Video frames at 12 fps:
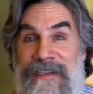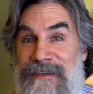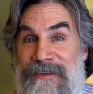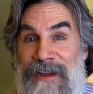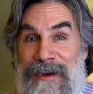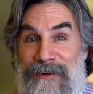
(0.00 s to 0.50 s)

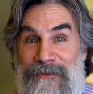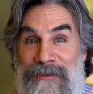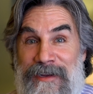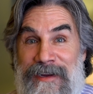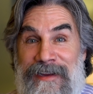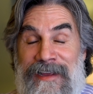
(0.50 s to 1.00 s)
is not
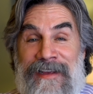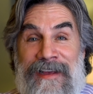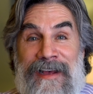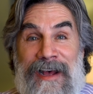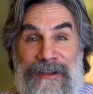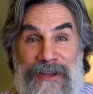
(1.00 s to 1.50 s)
only
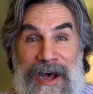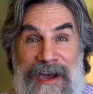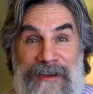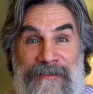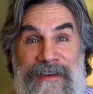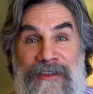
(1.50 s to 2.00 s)

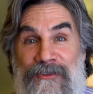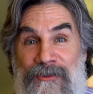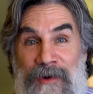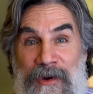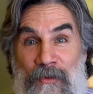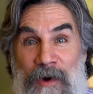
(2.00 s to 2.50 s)
alive, it's
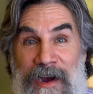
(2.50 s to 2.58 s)
doing